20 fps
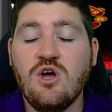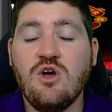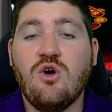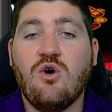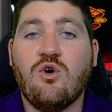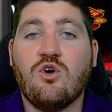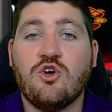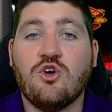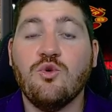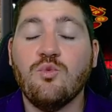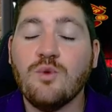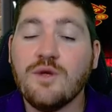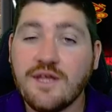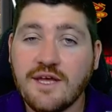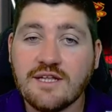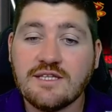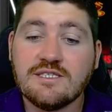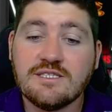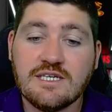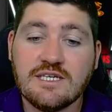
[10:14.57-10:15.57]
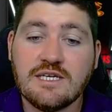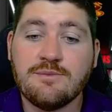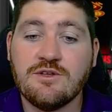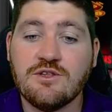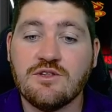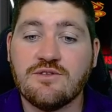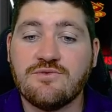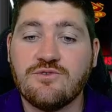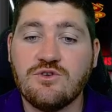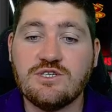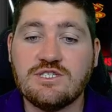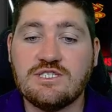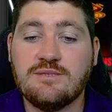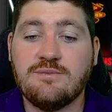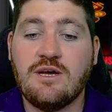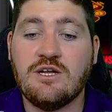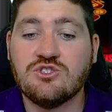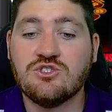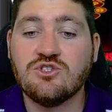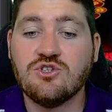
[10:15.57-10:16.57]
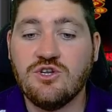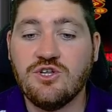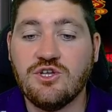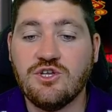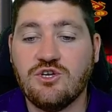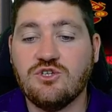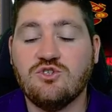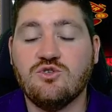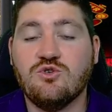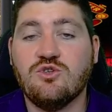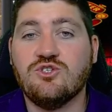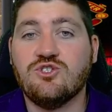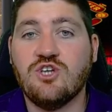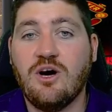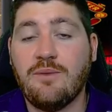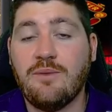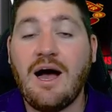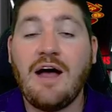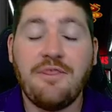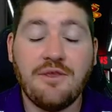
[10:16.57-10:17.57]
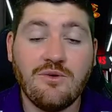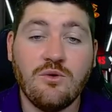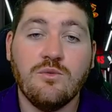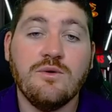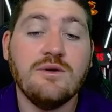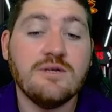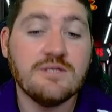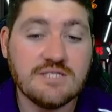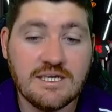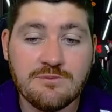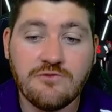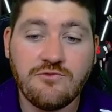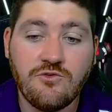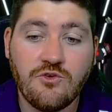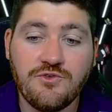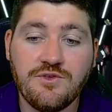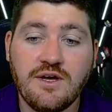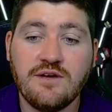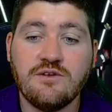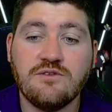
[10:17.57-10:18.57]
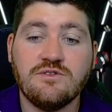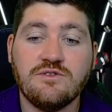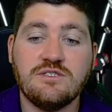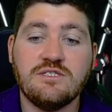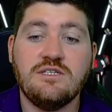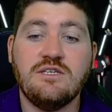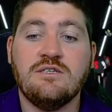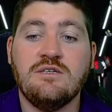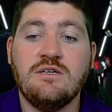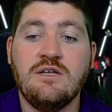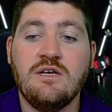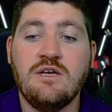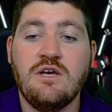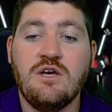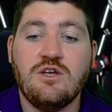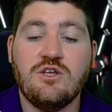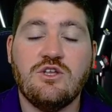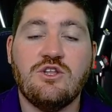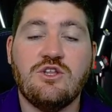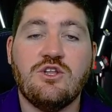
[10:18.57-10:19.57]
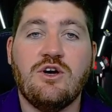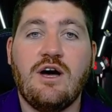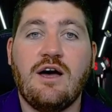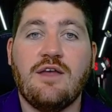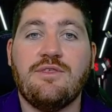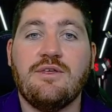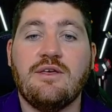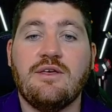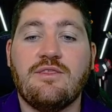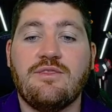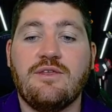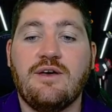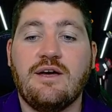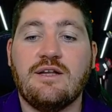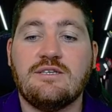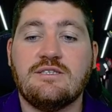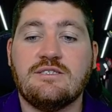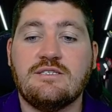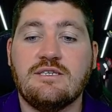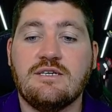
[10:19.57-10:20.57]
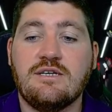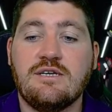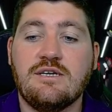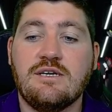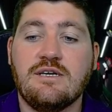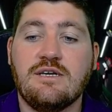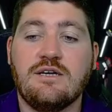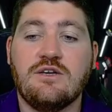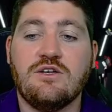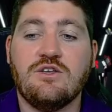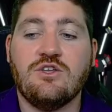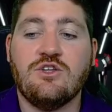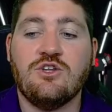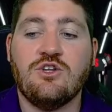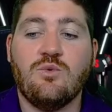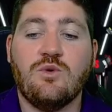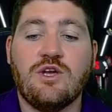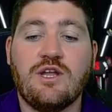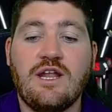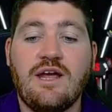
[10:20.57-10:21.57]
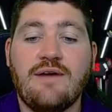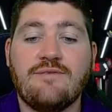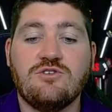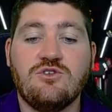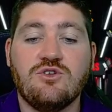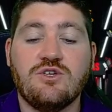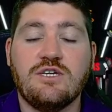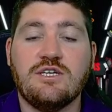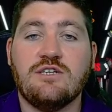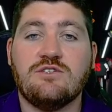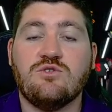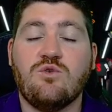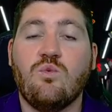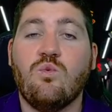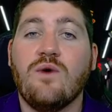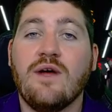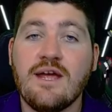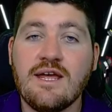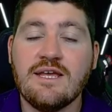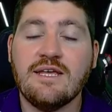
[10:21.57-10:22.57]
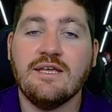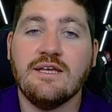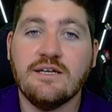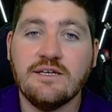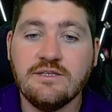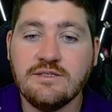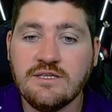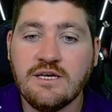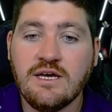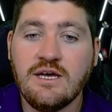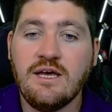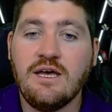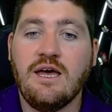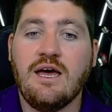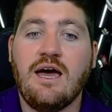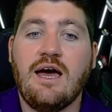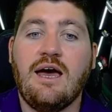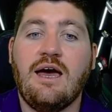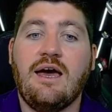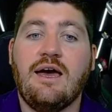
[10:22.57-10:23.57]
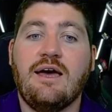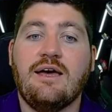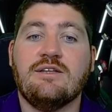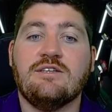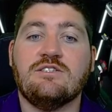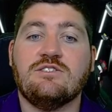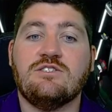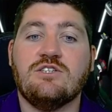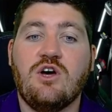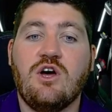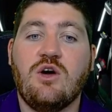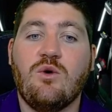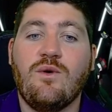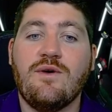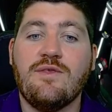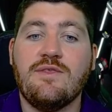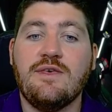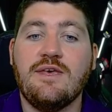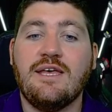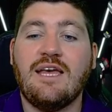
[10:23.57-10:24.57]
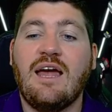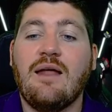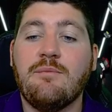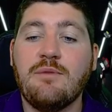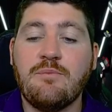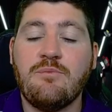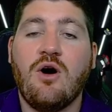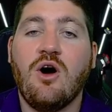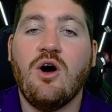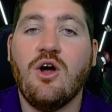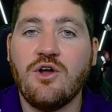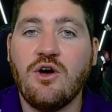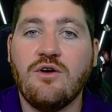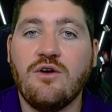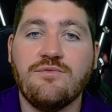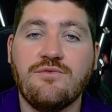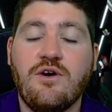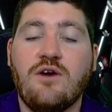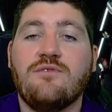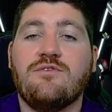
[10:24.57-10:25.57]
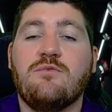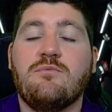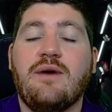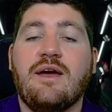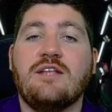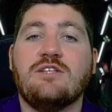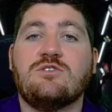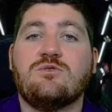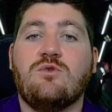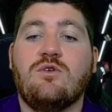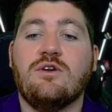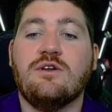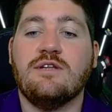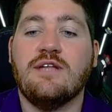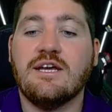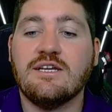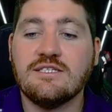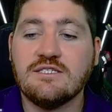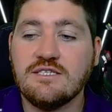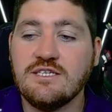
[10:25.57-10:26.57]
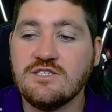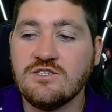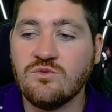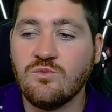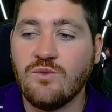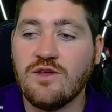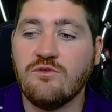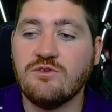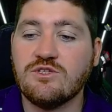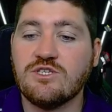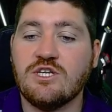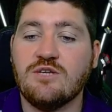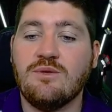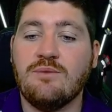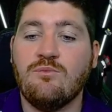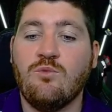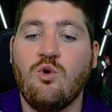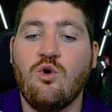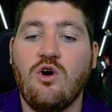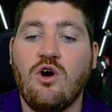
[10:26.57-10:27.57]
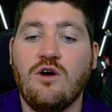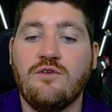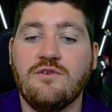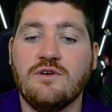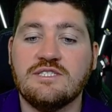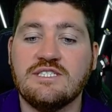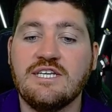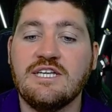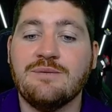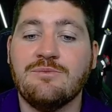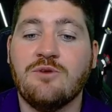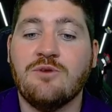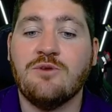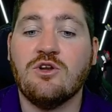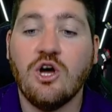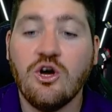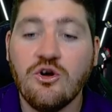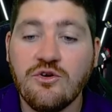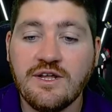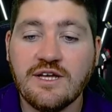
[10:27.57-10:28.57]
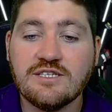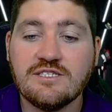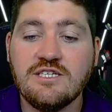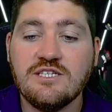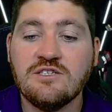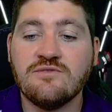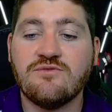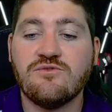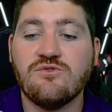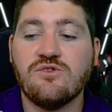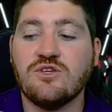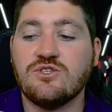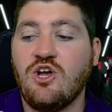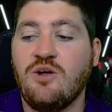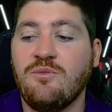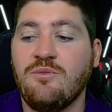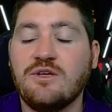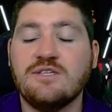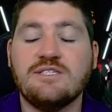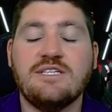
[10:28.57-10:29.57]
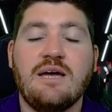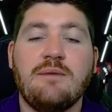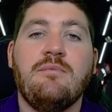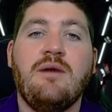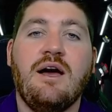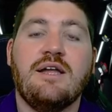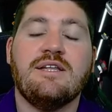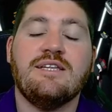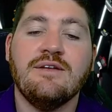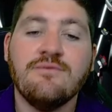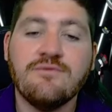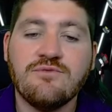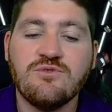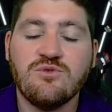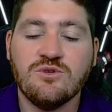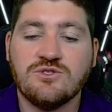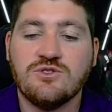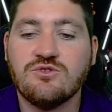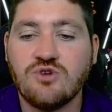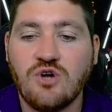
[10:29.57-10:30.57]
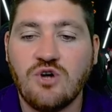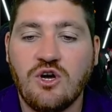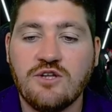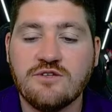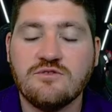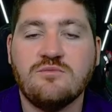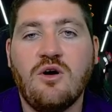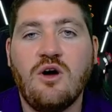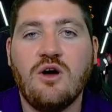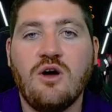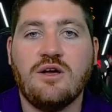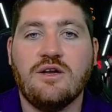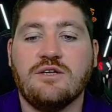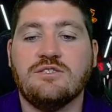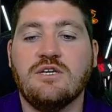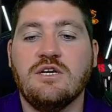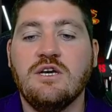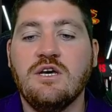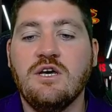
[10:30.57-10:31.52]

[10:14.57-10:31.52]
Could we yet see him in the first team? And surely he could do a job. I think we will see him before the end of the season. I think that, we're going to have to look at where he is and whether he can be part of the main squad next season, whether it's going to be more of a sending him on loan next season, for example, because that might influence the transfer market.